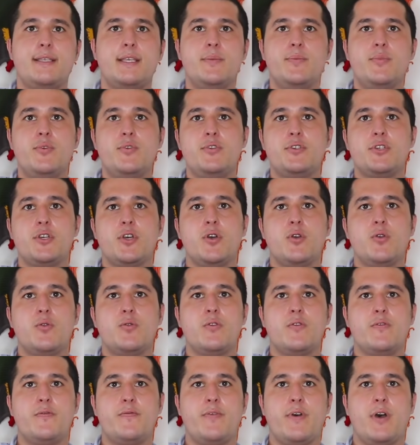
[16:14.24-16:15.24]
simple
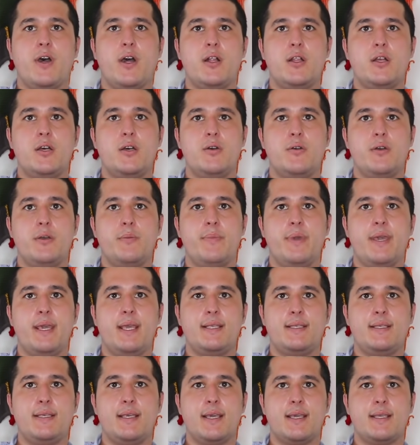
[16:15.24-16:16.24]
joke will follow a
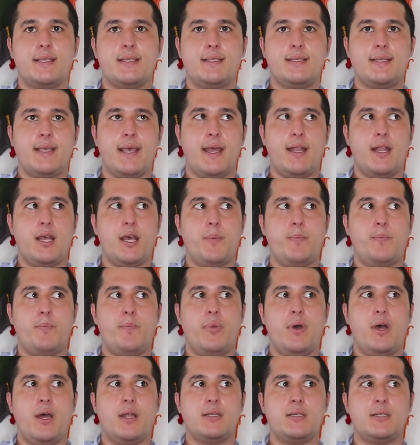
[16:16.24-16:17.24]
basic
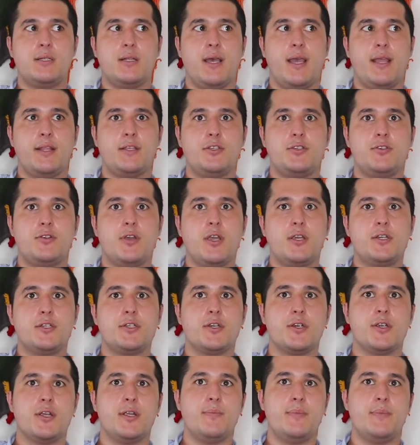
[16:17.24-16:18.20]
setup punchline structure,